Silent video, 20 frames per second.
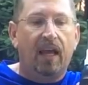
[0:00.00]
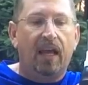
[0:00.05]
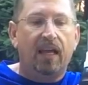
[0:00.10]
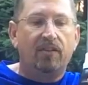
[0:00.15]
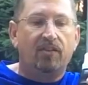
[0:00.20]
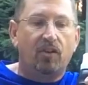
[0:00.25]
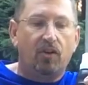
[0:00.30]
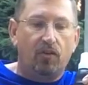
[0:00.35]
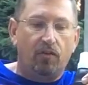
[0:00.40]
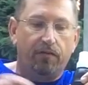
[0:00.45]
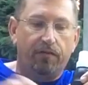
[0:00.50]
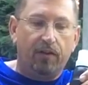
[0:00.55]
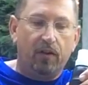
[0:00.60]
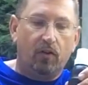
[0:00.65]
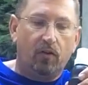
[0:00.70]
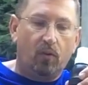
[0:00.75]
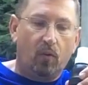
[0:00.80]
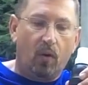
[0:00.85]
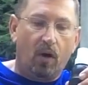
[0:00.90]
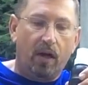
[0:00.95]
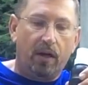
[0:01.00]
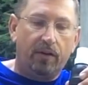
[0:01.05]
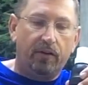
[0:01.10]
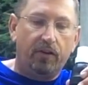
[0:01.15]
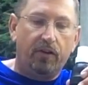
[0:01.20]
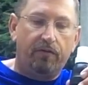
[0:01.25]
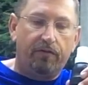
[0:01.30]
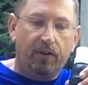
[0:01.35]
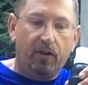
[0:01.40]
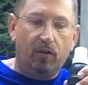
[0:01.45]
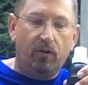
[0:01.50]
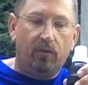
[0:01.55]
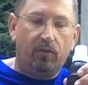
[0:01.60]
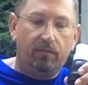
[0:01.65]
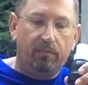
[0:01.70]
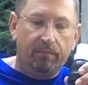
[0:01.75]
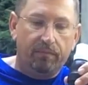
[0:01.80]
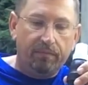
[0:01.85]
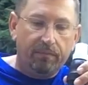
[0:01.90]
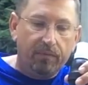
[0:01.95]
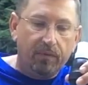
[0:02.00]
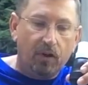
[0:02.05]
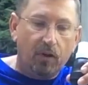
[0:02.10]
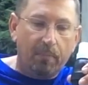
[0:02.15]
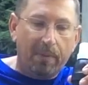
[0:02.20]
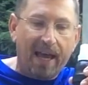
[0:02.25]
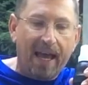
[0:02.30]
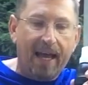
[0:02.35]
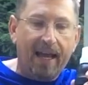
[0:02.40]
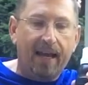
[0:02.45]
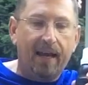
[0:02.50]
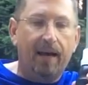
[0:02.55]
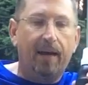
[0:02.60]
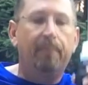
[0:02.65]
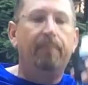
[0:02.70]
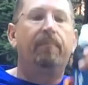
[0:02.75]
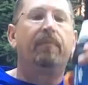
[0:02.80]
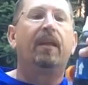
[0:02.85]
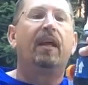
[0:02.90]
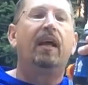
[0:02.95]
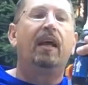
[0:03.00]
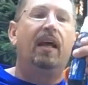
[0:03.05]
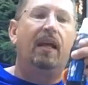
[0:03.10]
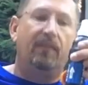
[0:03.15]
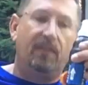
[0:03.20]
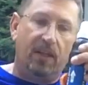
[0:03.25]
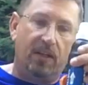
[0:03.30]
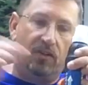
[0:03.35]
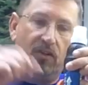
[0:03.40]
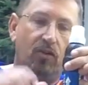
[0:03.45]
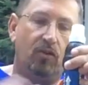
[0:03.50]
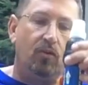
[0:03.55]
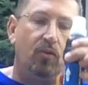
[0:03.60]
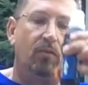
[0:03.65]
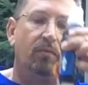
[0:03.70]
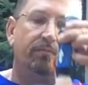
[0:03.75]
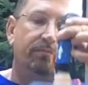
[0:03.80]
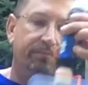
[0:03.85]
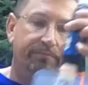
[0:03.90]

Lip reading: And so you fill the water, you fill your bag up, and then you